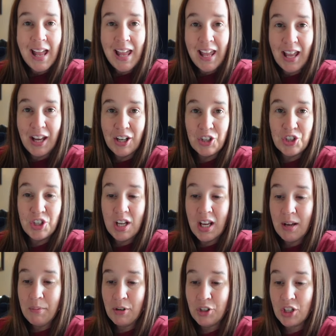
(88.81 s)
And
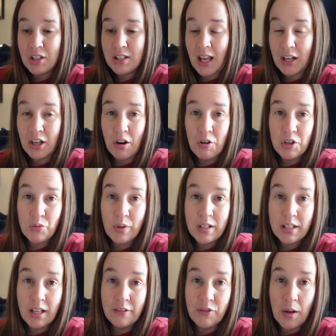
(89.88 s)
she purchased that Coach
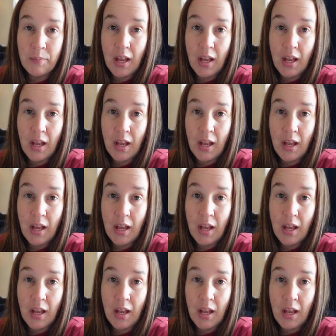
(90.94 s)
wristlet from